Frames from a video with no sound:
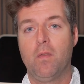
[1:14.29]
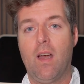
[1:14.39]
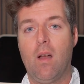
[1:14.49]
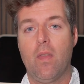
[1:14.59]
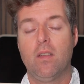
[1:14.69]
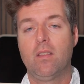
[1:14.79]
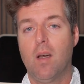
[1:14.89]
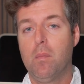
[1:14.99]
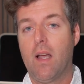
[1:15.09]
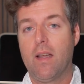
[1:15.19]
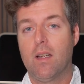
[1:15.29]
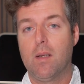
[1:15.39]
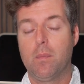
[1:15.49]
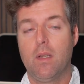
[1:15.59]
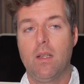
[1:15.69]
found that some line
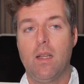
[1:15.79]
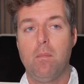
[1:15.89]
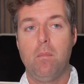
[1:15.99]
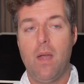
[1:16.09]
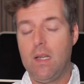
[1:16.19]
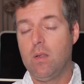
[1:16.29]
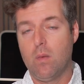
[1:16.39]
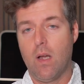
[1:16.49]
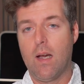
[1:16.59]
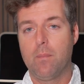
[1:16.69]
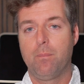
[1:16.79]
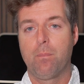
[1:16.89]
up and many do not.